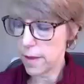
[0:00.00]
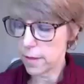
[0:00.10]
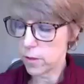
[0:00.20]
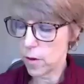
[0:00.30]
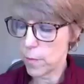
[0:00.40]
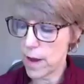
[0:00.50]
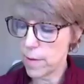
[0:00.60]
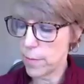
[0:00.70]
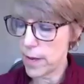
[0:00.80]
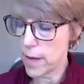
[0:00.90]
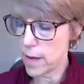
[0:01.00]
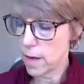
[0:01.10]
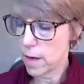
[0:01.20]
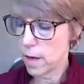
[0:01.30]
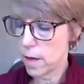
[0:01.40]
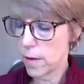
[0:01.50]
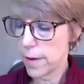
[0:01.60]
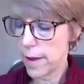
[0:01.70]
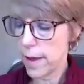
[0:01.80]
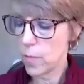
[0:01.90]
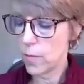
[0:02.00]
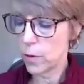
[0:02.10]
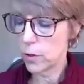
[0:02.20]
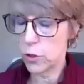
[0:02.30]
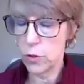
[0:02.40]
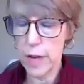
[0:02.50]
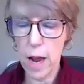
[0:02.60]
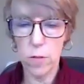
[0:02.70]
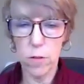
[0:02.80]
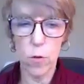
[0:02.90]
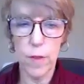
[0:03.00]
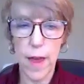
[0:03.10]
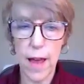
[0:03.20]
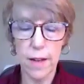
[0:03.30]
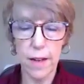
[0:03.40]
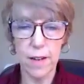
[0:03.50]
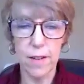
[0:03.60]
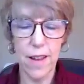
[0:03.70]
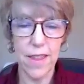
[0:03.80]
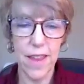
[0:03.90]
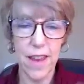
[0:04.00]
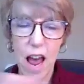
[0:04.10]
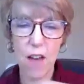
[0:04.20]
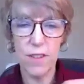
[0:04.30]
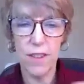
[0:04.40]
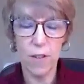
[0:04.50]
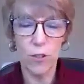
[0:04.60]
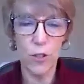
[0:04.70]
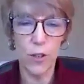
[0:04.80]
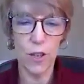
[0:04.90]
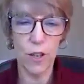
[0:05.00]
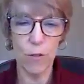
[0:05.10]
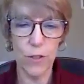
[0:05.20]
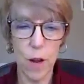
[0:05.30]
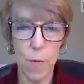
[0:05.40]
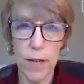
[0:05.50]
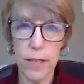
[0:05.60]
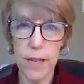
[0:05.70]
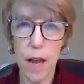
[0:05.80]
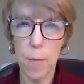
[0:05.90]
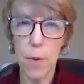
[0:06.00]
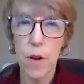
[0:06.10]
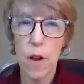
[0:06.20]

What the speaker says: that, so it might be helpful to download that and then have it there so you can go step by step.